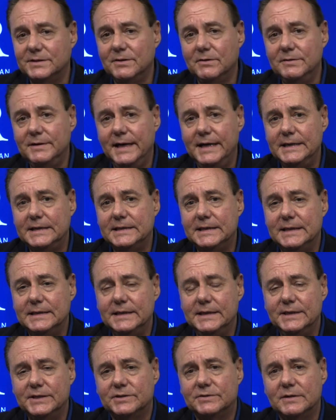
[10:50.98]
nation in
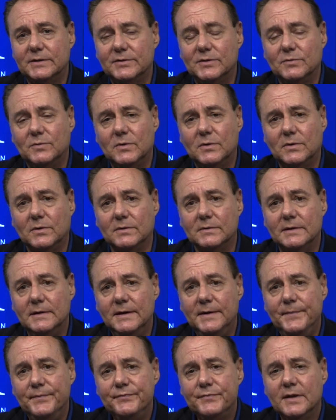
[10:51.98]
the history of the world
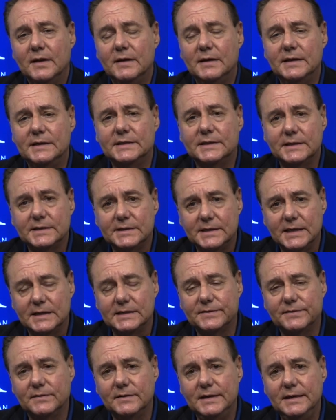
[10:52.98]
that has
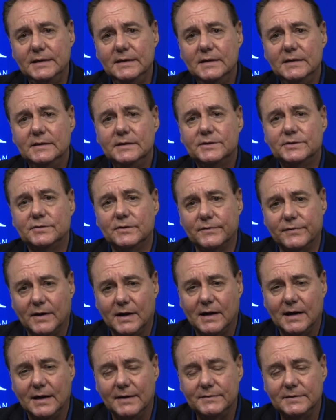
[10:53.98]
successfully
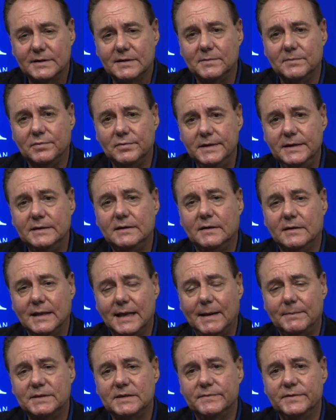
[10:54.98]
survived a complete
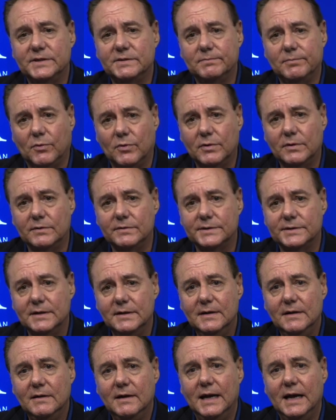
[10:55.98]
collapse of its borders.
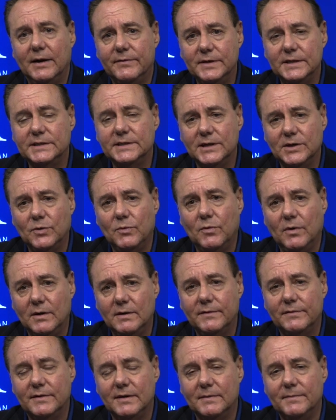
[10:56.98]
Every single one
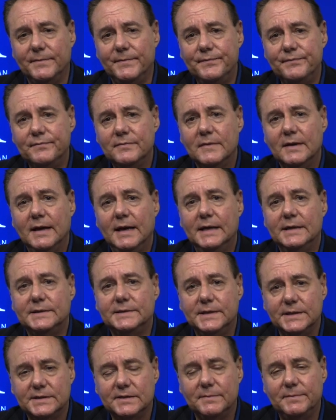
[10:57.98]
of them has
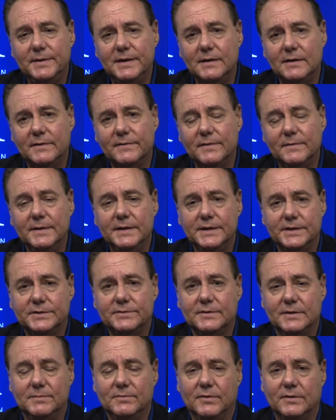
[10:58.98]
disappeared from the
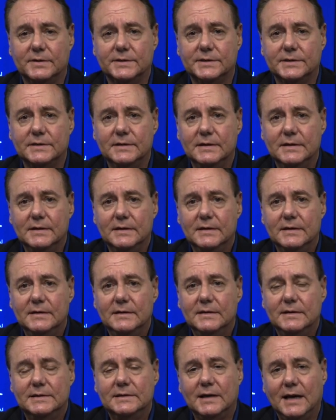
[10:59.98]
history books.
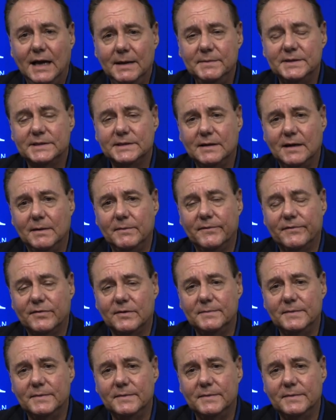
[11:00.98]
Time has come for